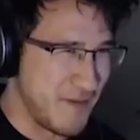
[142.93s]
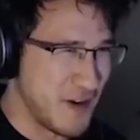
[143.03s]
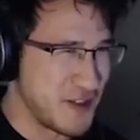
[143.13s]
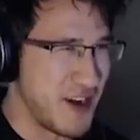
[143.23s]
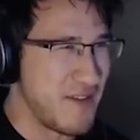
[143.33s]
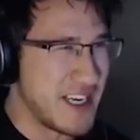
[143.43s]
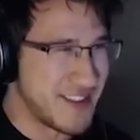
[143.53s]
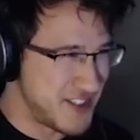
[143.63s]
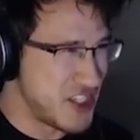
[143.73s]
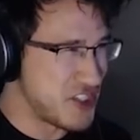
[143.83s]
version of it
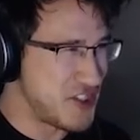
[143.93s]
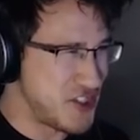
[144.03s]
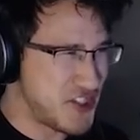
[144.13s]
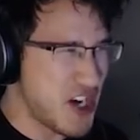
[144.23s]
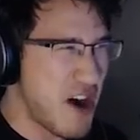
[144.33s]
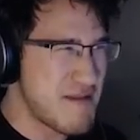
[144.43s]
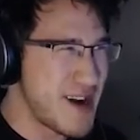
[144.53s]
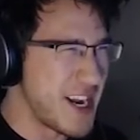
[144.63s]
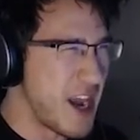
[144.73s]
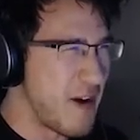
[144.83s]
is just
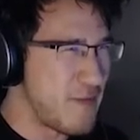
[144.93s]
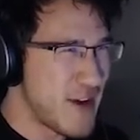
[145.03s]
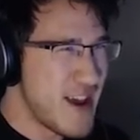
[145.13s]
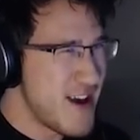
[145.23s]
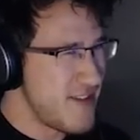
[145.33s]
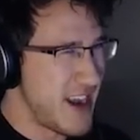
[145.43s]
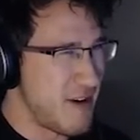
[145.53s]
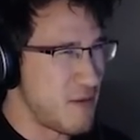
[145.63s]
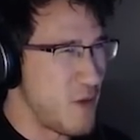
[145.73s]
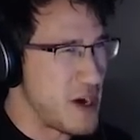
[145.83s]
charming enough that I
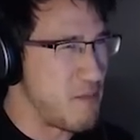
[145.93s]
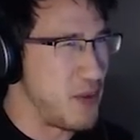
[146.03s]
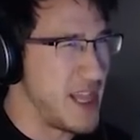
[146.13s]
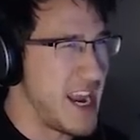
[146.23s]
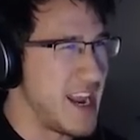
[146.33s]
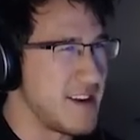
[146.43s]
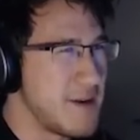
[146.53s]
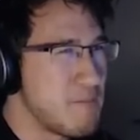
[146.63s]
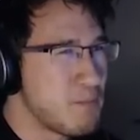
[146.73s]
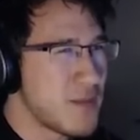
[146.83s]
would want to play it.
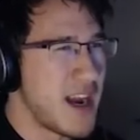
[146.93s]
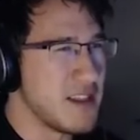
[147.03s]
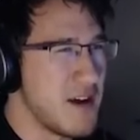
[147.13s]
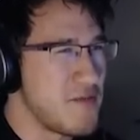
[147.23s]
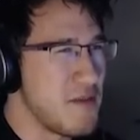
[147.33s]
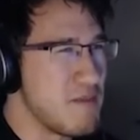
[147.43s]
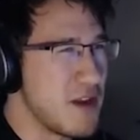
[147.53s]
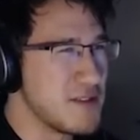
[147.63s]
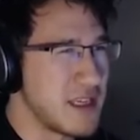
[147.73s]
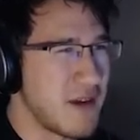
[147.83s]
I love the
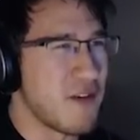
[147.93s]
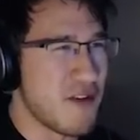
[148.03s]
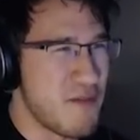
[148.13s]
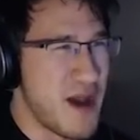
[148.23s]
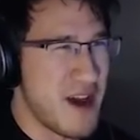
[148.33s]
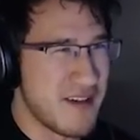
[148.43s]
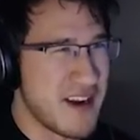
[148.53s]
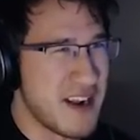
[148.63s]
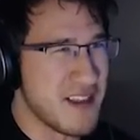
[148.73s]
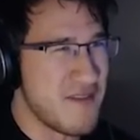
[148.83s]
music of Earthbound, and
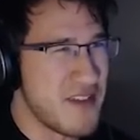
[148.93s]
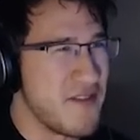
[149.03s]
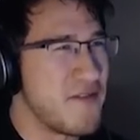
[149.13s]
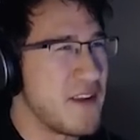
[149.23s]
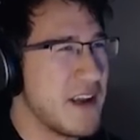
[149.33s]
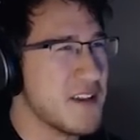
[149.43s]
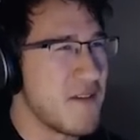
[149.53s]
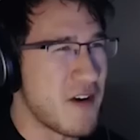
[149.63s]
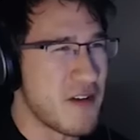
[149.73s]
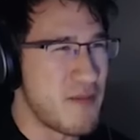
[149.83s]
I love the feel
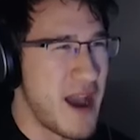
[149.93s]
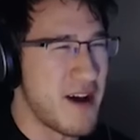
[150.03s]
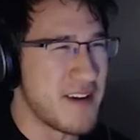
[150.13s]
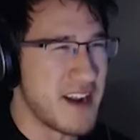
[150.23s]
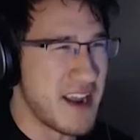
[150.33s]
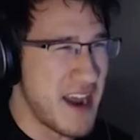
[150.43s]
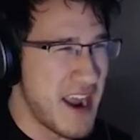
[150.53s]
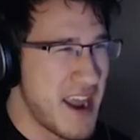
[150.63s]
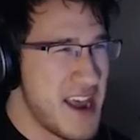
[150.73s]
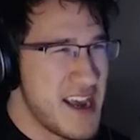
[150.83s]
of Earthbound, and I, I
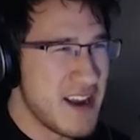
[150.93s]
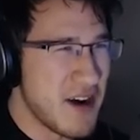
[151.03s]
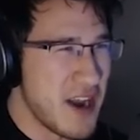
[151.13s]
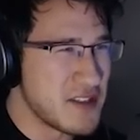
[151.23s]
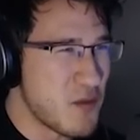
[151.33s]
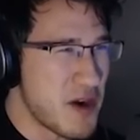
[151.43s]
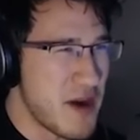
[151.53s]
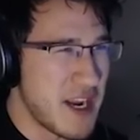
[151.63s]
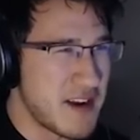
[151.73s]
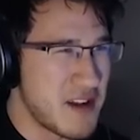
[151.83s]
it, it's one of
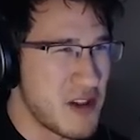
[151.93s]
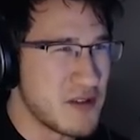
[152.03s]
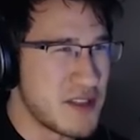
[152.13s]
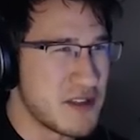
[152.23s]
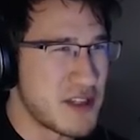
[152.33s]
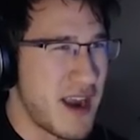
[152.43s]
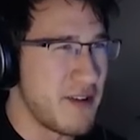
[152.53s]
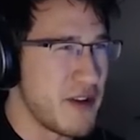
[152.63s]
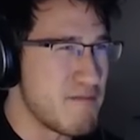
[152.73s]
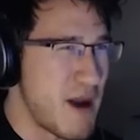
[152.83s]
my closest
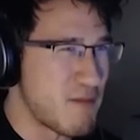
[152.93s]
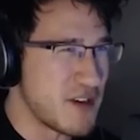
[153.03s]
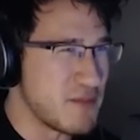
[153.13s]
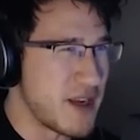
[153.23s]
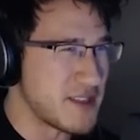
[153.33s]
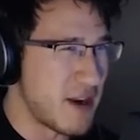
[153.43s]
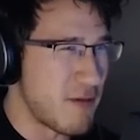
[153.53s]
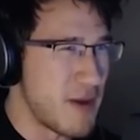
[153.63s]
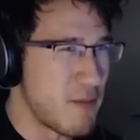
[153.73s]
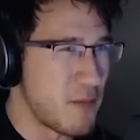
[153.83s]
childhood memories because I
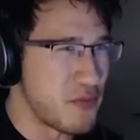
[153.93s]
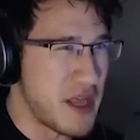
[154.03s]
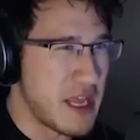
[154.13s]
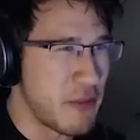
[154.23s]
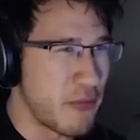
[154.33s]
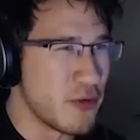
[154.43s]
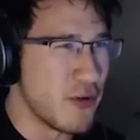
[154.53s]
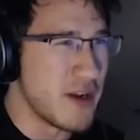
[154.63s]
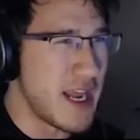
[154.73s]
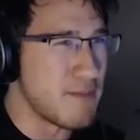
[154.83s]
remember playing
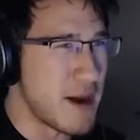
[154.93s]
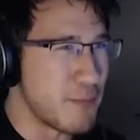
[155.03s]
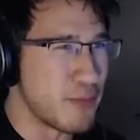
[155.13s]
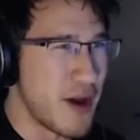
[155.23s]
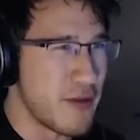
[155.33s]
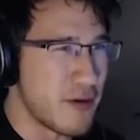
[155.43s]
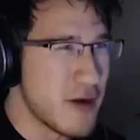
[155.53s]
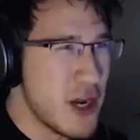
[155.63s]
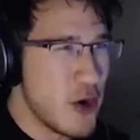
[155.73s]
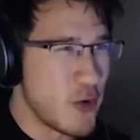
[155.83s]
through it, and my brother,
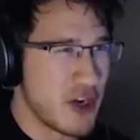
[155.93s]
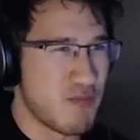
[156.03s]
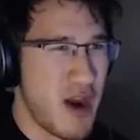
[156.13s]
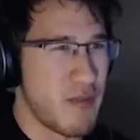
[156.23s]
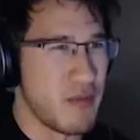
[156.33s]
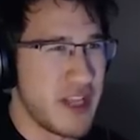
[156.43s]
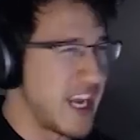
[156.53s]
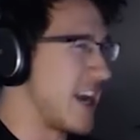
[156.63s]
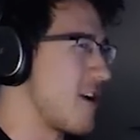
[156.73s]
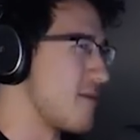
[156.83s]
who can probably
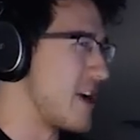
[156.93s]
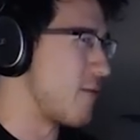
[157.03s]
hear me